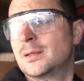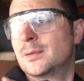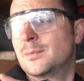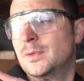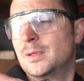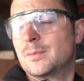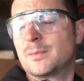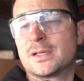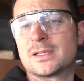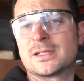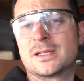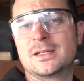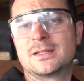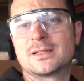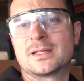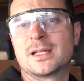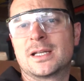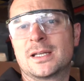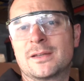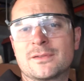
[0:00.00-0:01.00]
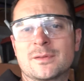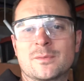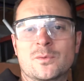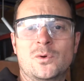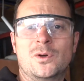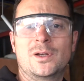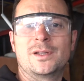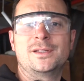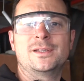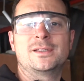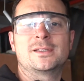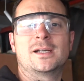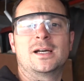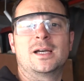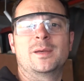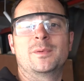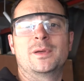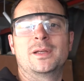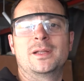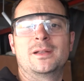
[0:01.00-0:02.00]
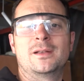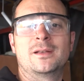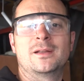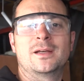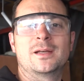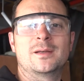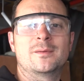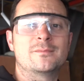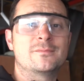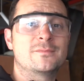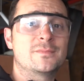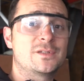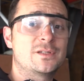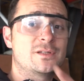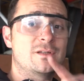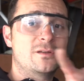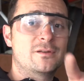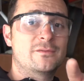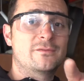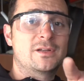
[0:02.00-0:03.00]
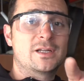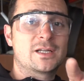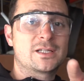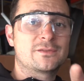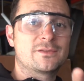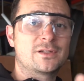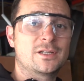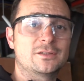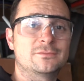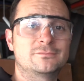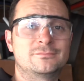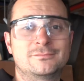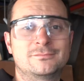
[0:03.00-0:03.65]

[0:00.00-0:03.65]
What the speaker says: Me and my son is going to have some quality time, and see you in the next video.